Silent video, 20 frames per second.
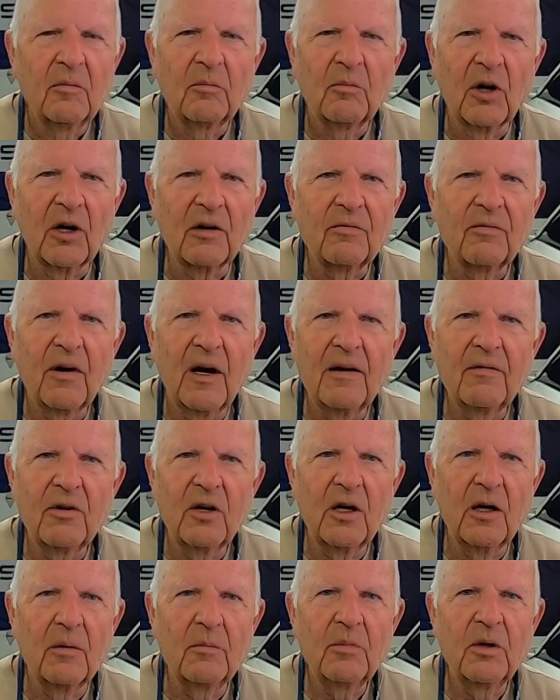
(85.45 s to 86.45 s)
Mark five
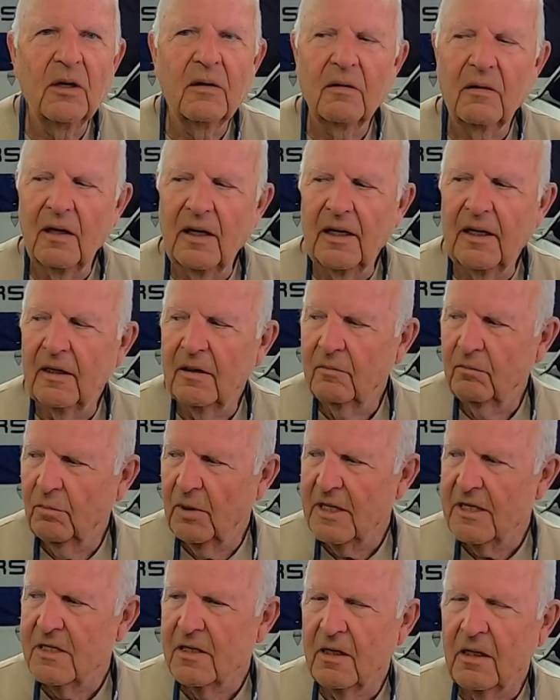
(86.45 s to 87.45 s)
hub. And
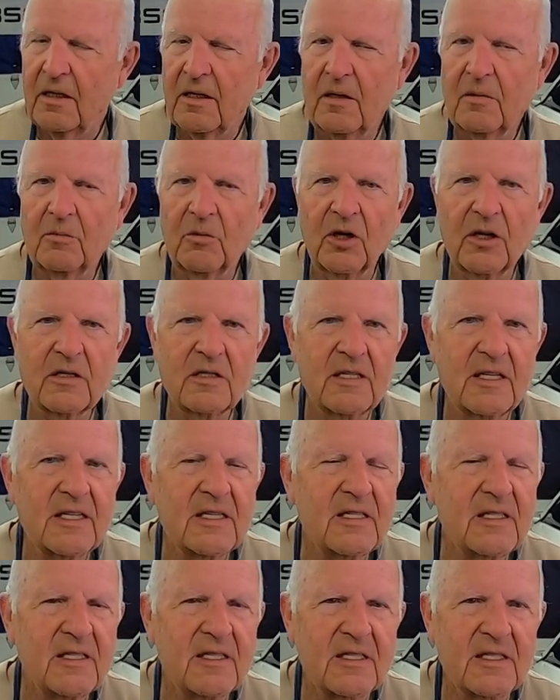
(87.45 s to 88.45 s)
basically the Mark
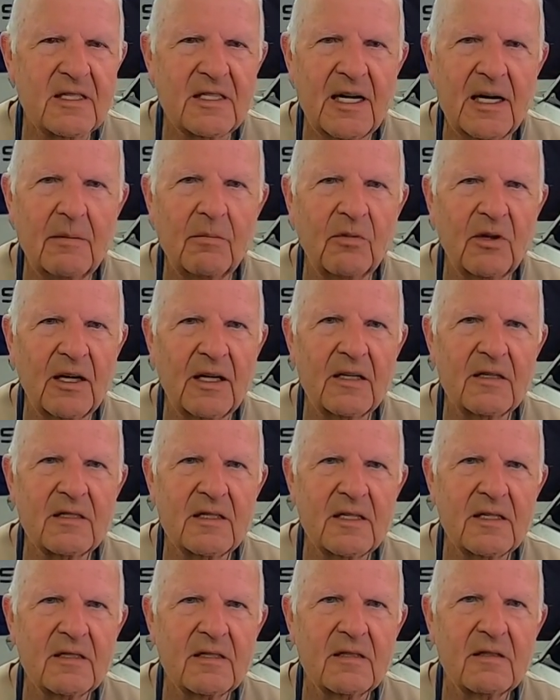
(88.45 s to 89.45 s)
six is the same thing as
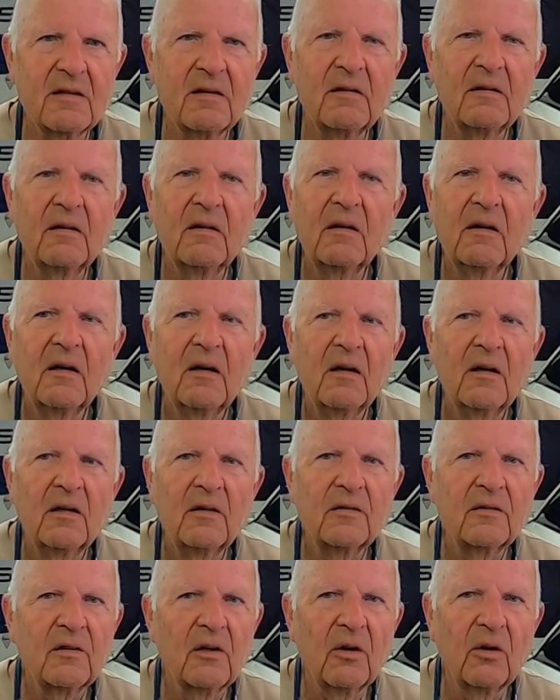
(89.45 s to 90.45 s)
this.
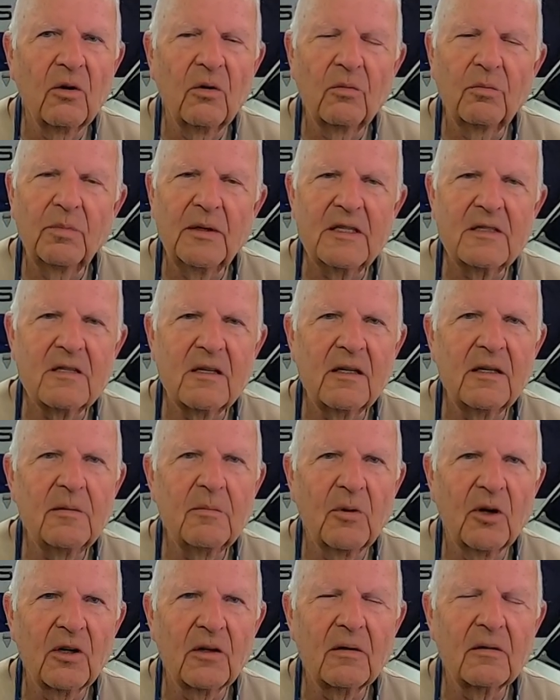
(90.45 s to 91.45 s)
So basically
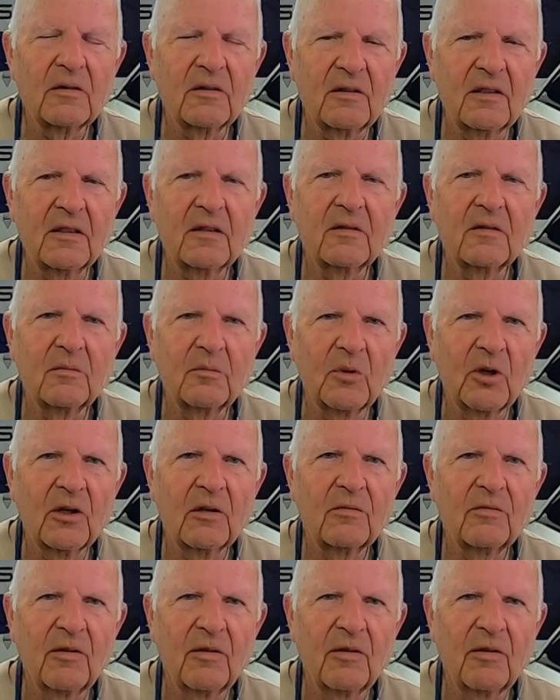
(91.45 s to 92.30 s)
Mark six and Mark